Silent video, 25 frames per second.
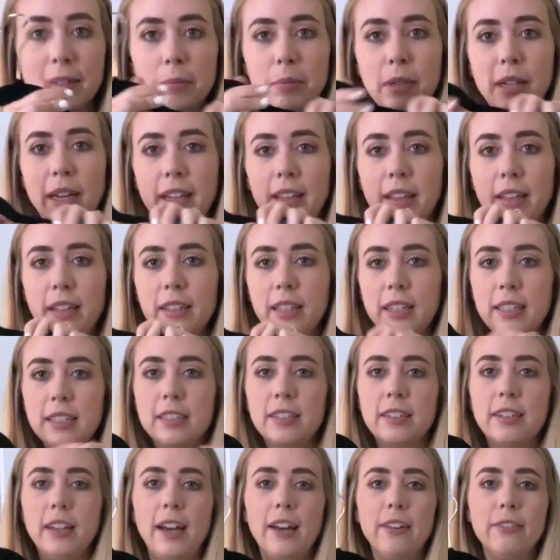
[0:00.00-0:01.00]
but I think they
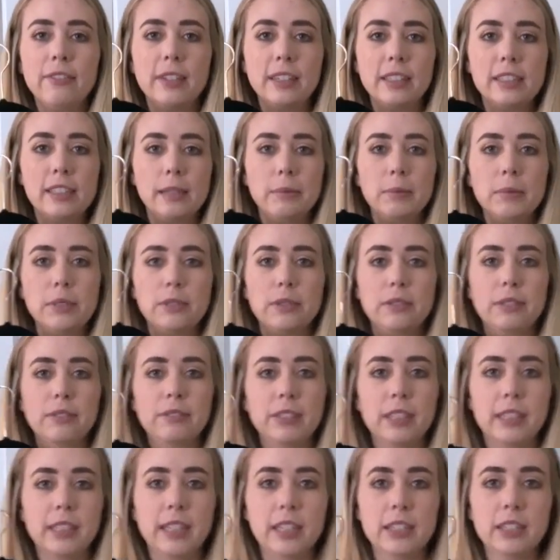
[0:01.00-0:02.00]
still have like some sort of
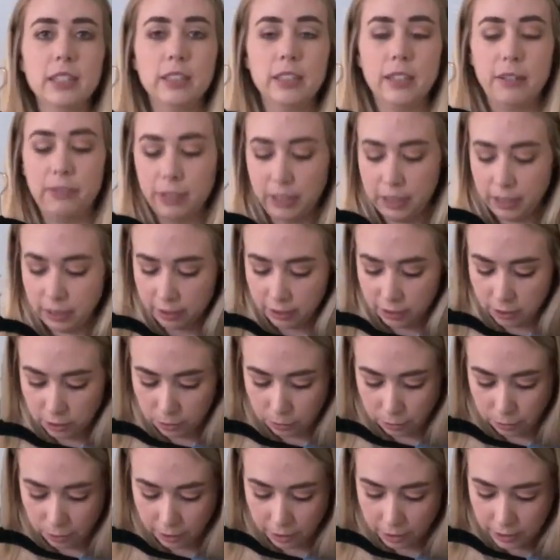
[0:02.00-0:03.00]
variation of it in the
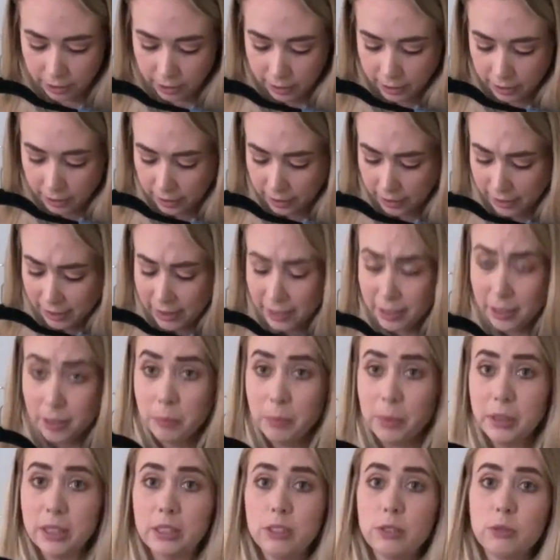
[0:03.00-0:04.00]
store.
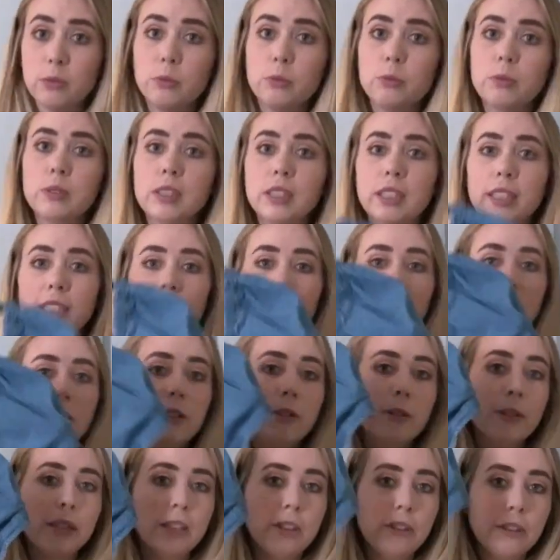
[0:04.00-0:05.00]
But it's really
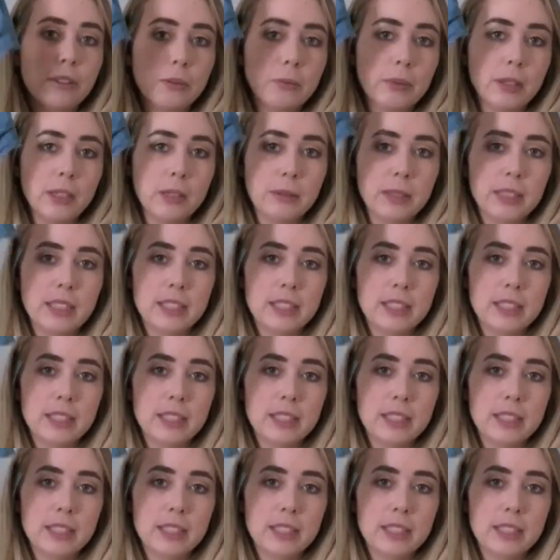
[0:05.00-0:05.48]
cute, and you can wear it with